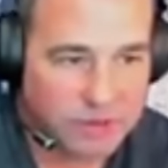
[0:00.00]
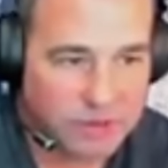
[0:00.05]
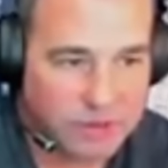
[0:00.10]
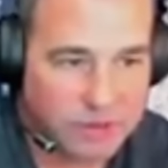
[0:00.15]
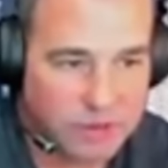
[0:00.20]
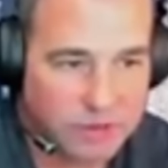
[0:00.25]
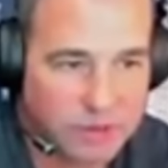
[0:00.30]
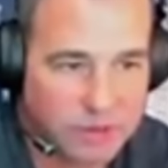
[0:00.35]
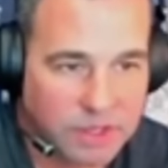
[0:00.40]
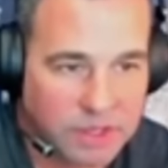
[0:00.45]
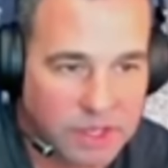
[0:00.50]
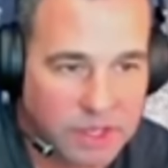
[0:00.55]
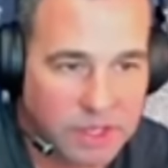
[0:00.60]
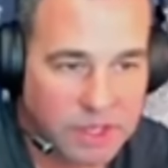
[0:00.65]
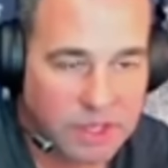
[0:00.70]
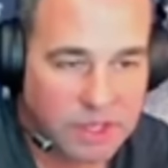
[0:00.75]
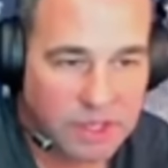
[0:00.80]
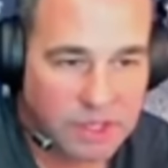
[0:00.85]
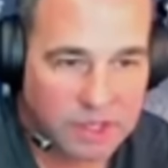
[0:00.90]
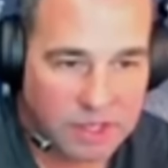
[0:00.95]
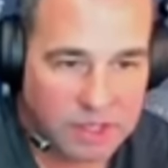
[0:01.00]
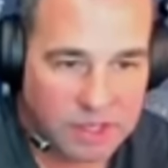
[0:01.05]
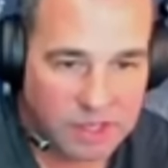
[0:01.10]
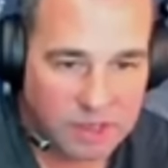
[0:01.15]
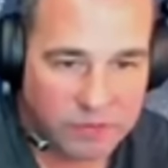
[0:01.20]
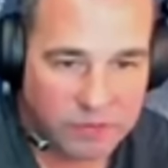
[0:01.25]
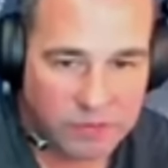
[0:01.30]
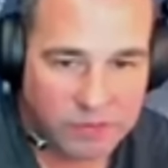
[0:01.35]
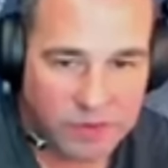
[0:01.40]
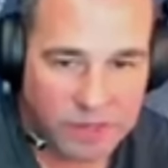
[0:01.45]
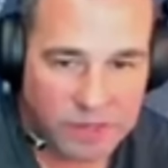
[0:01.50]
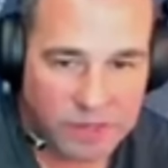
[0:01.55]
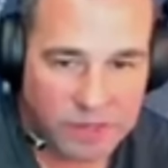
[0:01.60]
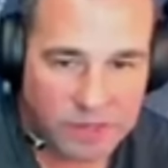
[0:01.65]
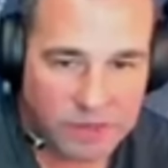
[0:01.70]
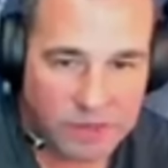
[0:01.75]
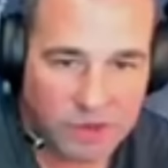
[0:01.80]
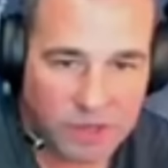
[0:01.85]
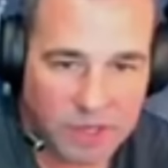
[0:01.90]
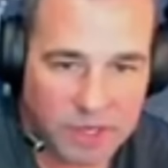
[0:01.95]
So if
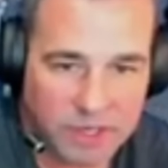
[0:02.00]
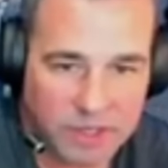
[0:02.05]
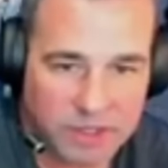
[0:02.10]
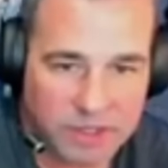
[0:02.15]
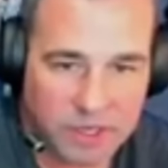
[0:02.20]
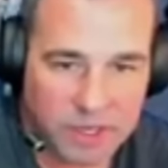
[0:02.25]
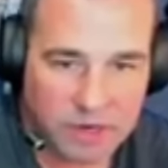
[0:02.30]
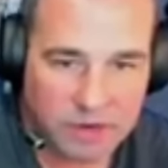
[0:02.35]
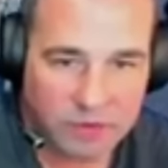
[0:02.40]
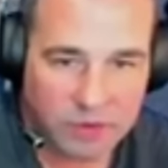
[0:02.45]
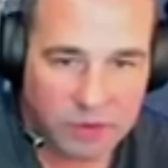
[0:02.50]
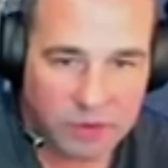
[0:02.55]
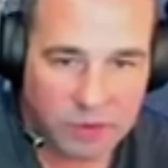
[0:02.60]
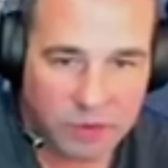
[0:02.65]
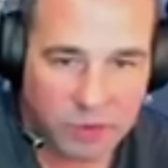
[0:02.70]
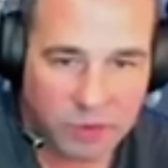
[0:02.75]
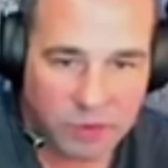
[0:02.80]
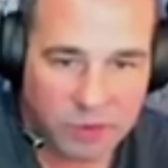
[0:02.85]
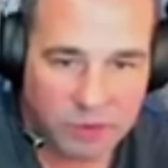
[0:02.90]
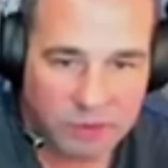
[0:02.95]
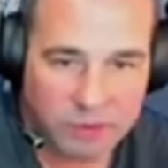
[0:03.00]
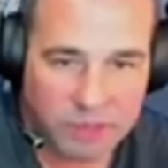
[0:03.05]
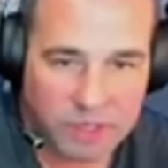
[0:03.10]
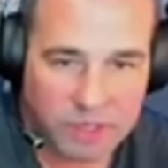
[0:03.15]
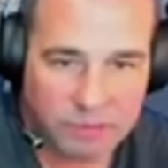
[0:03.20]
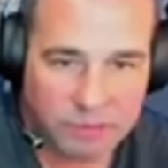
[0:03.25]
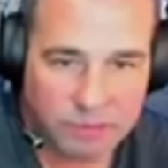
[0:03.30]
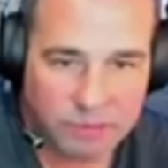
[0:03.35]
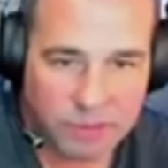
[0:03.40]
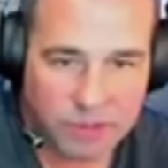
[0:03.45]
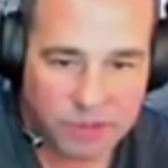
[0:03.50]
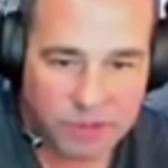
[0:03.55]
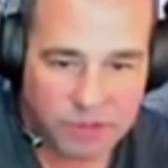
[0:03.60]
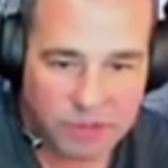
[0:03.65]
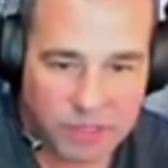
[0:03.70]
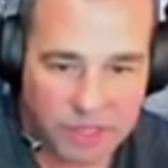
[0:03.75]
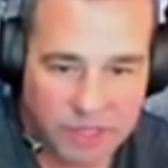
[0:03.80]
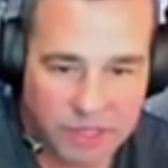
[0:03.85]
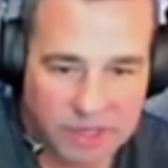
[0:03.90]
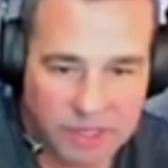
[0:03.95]
you guys ever want to become part of
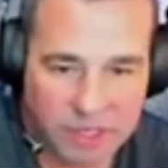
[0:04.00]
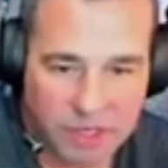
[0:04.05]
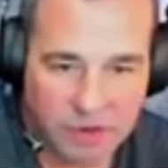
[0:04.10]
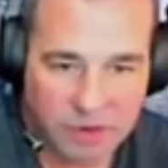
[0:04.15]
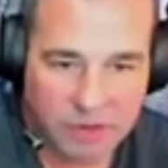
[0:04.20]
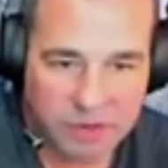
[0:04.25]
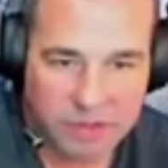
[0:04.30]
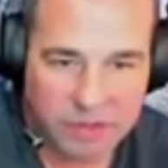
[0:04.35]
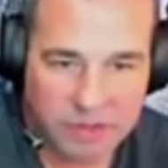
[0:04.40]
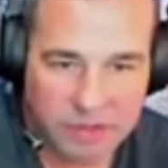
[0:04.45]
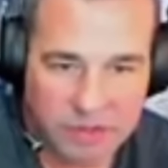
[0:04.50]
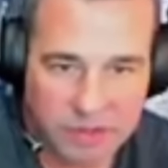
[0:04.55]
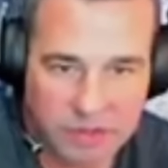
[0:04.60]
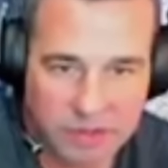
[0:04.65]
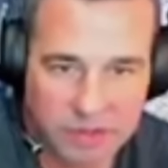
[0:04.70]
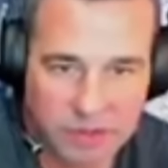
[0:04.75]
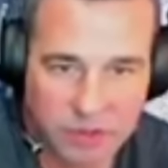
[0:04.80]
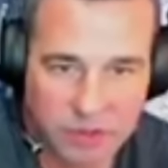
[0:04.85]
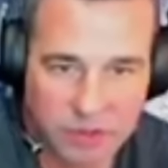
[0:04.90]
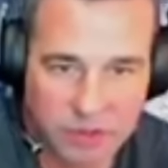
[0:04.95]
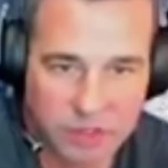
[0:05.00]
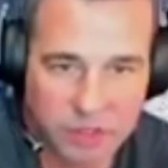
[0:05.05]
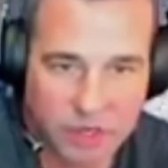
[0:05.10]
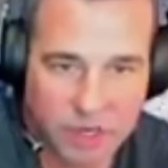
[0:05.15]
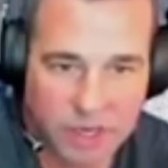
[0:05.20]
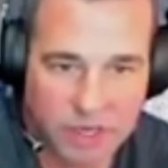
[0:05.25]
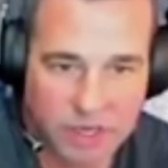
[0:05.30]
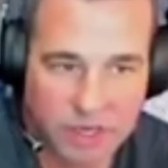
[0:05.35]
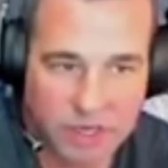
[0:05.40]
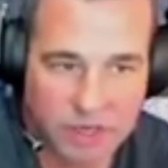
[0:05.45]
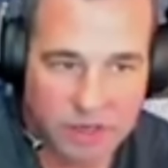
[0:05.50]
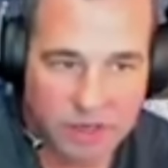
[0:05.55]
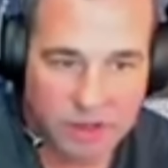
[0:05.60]
that, they are on Discord, a